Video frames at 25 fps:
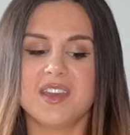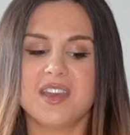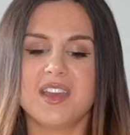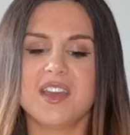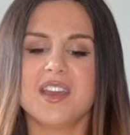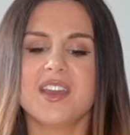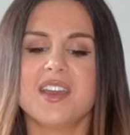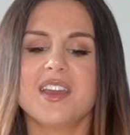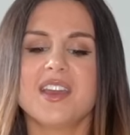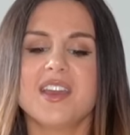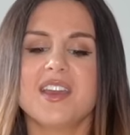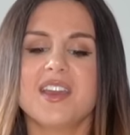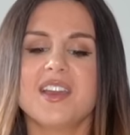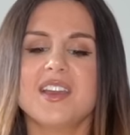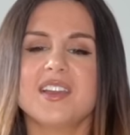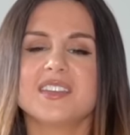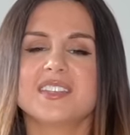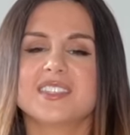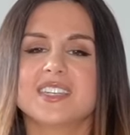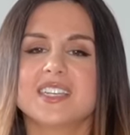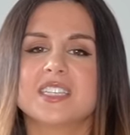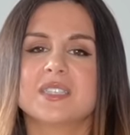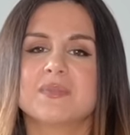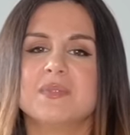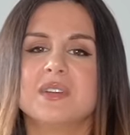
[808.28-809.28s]

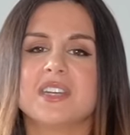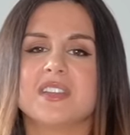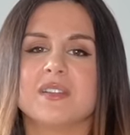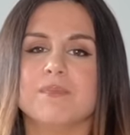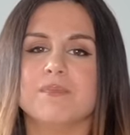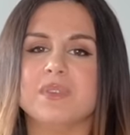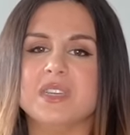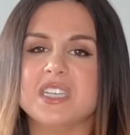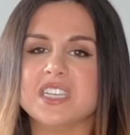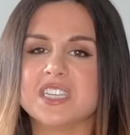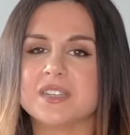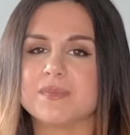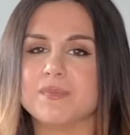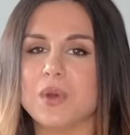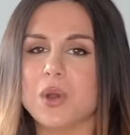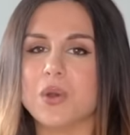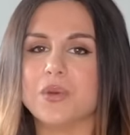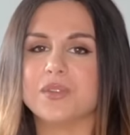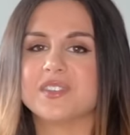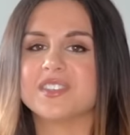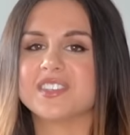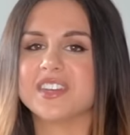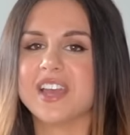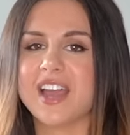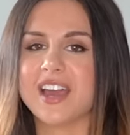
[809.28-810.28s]
it sends me to the beast
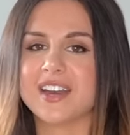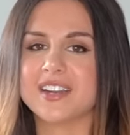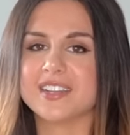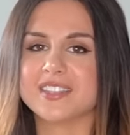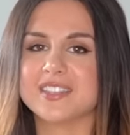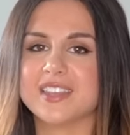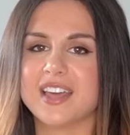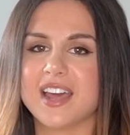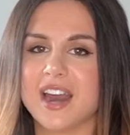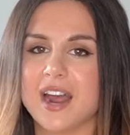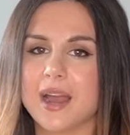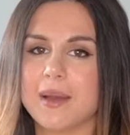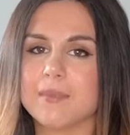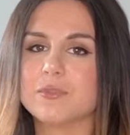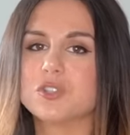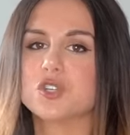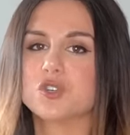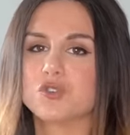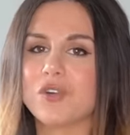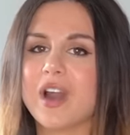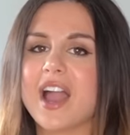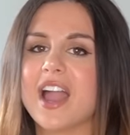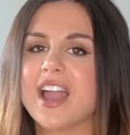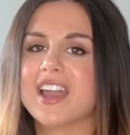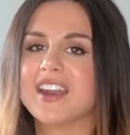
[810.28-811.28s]
mode status that I'm
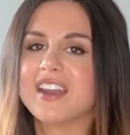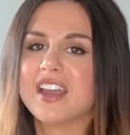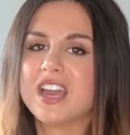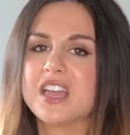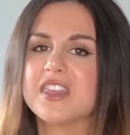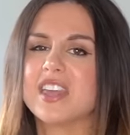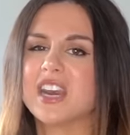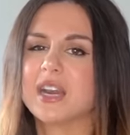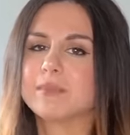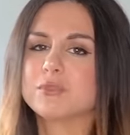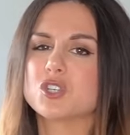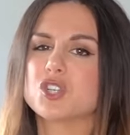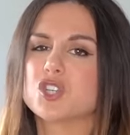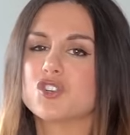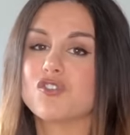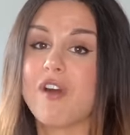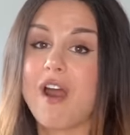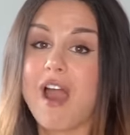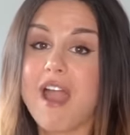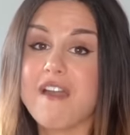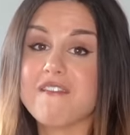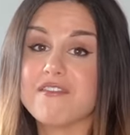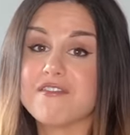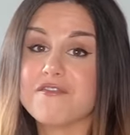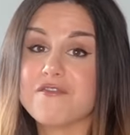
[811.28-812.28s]
trying to, that I'm
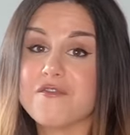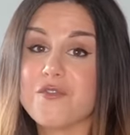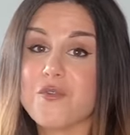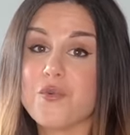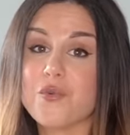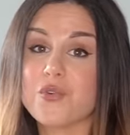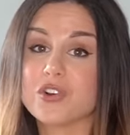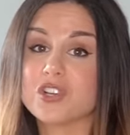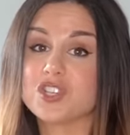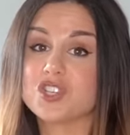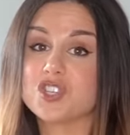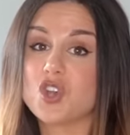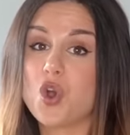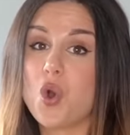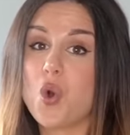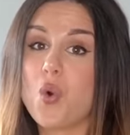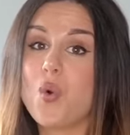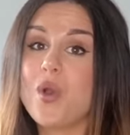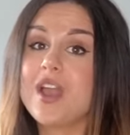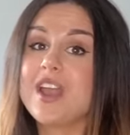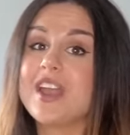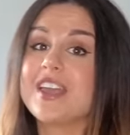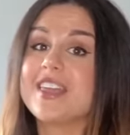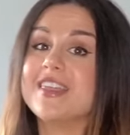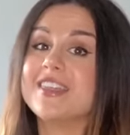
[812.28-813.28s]
striving for. So
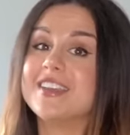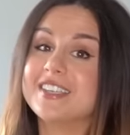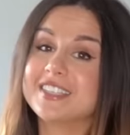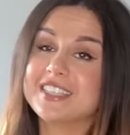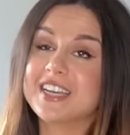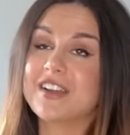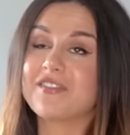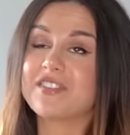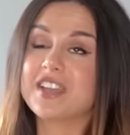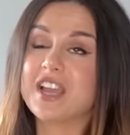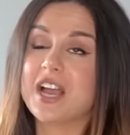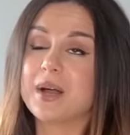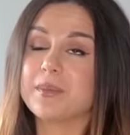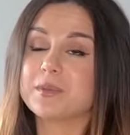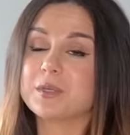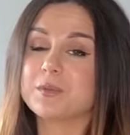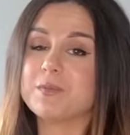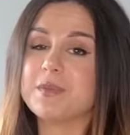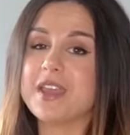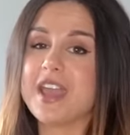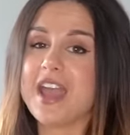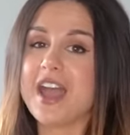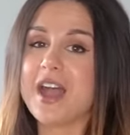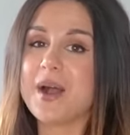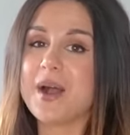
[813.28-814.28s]
this definitely helps me